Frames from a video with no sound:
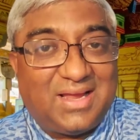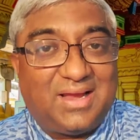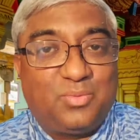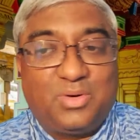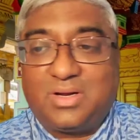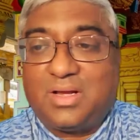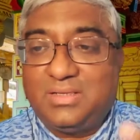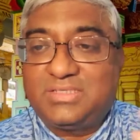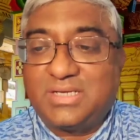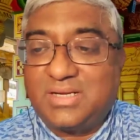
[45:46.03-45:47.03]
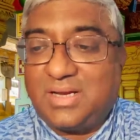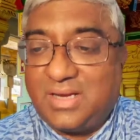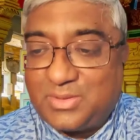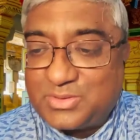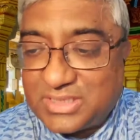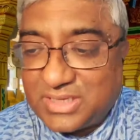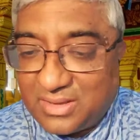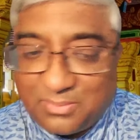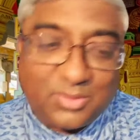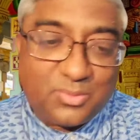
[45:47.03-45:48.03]
and what Adi Shankara had to say
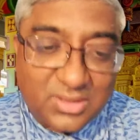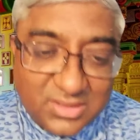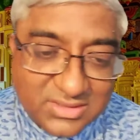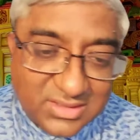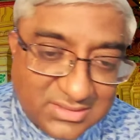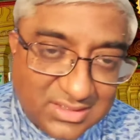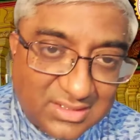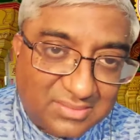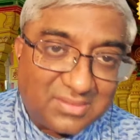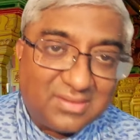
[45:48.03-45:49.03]
about what Krishna said